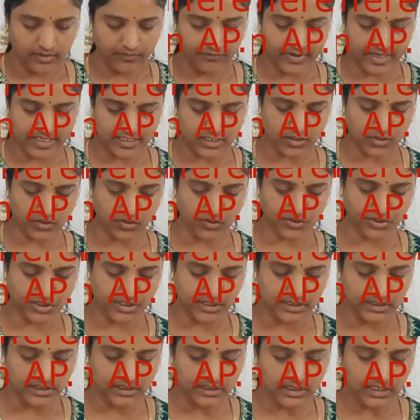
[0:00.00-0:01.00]
first
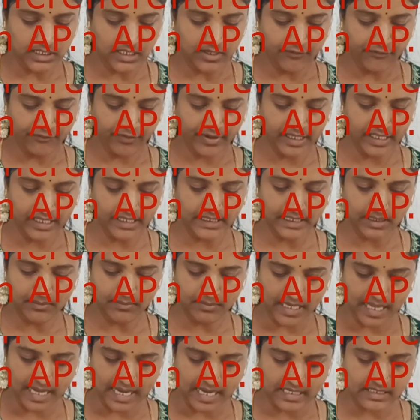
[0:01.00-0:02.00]
question. Fill in the
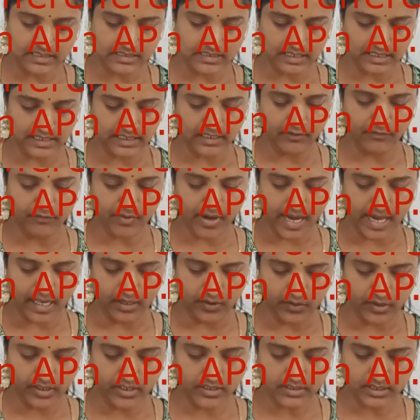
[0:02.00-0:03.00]
blanks in the
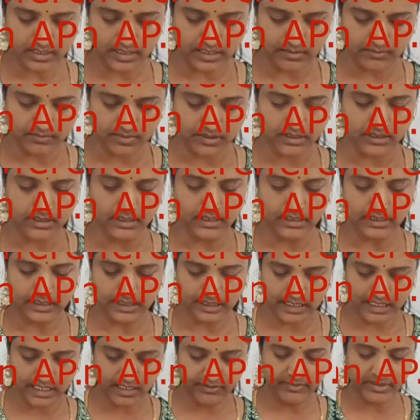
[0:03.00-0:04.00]
following table
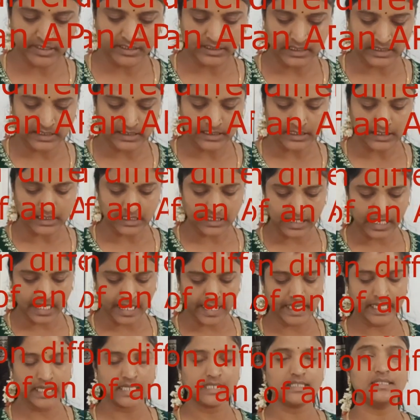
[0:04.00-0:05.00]
given that
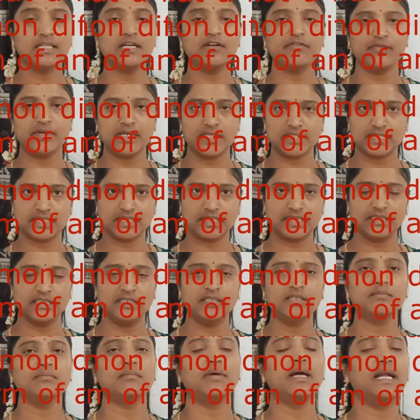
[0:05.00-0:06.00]
A is the first
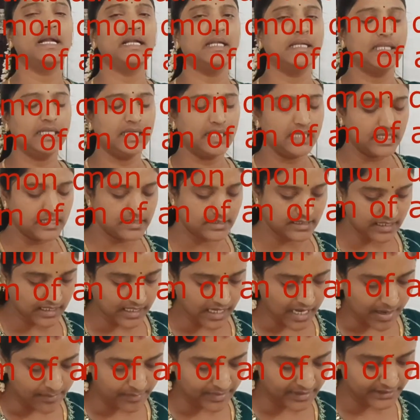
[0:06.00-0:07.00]
term and D is the
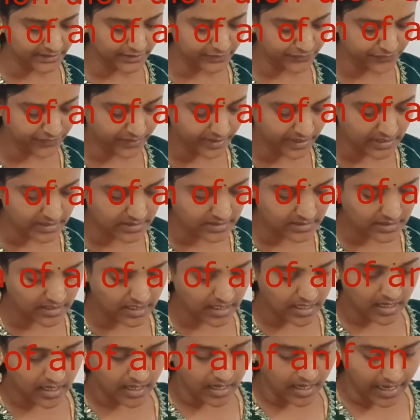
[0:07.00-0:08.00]
common difference
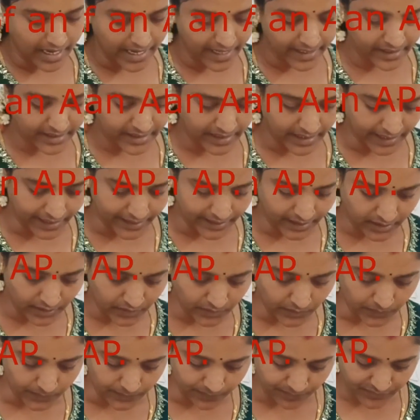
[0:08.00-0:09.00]
and
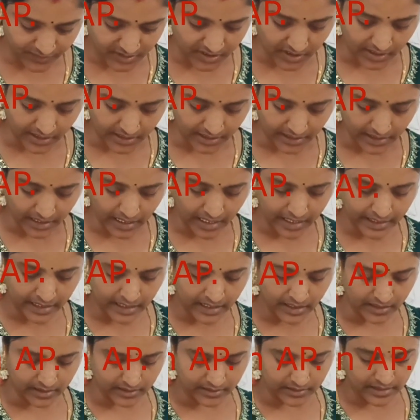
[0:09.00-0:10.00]

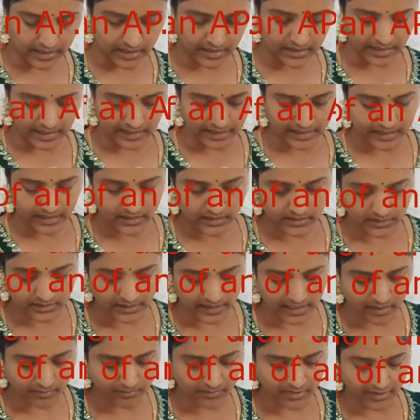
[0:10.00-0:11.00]
an the nth
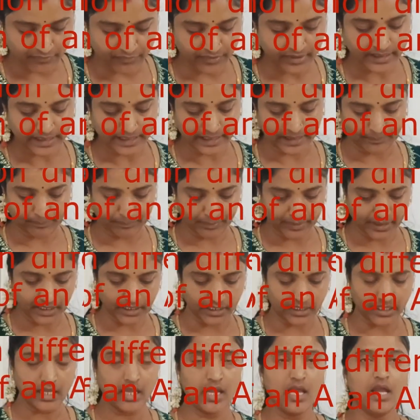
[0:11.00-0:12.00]
term of an
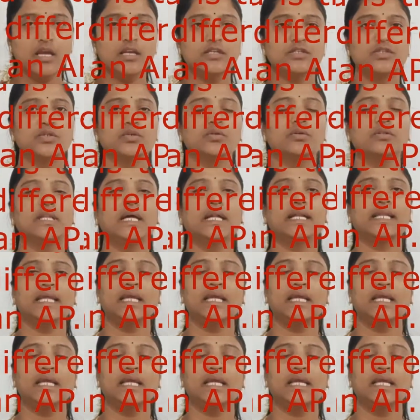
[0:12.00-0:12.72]
AP. So the